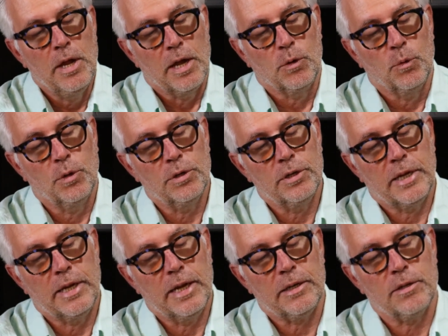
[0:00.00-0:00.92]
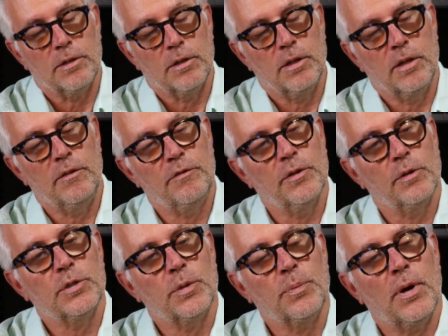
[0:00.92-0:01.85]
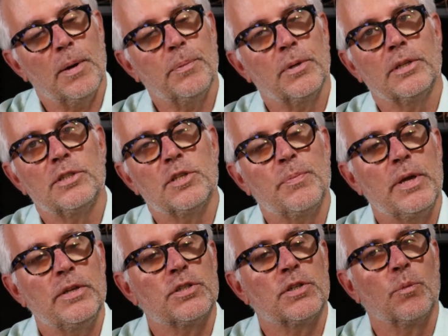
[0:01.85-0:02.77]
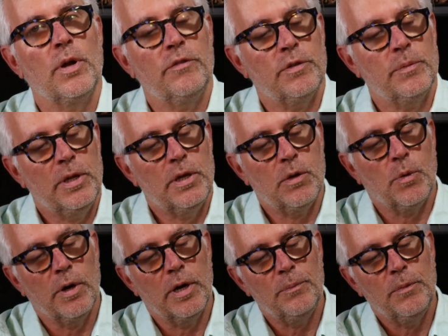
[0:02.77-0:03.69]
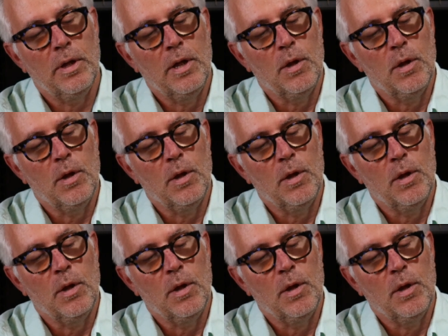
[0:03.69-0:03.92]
In order to get the filter properly spaced away from the aquarium,